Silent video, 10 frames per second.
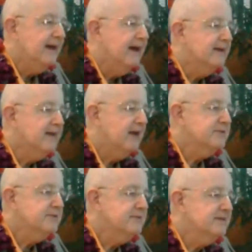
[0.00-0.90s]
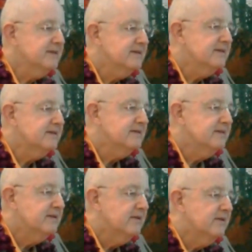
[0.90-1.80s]
Attachment
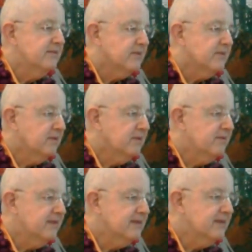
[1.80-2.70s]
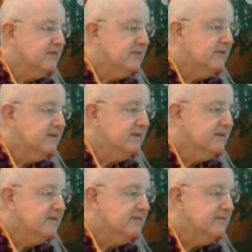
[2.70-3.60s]
for glorifying the Lord,
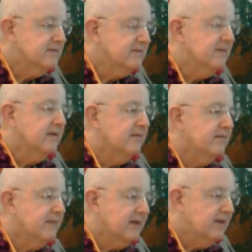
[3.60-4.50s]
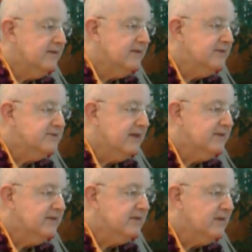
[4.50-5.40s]
hearing and chanting
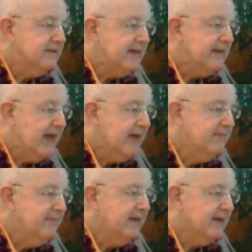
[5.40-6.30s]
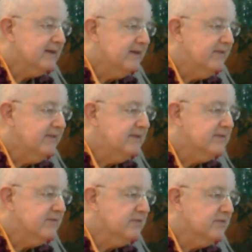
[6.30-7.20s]
the holy name and activities of the
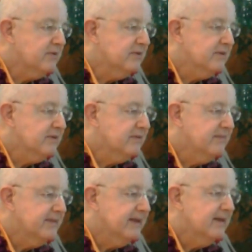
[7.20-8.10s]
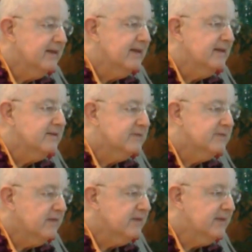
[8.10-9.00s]
Lord,
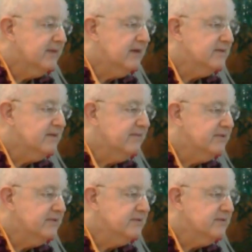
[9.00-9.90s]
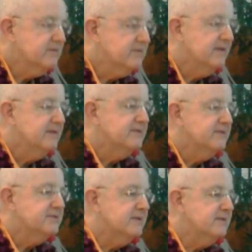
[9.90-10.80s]
Shravana Kirtan of Vishnu,
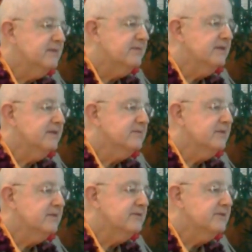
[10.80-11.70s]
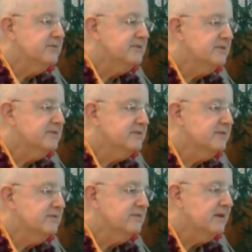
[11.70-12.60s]
certainly brings one to the position
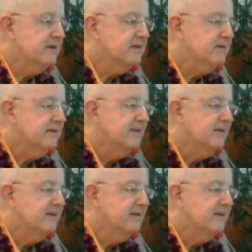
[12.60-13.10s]
where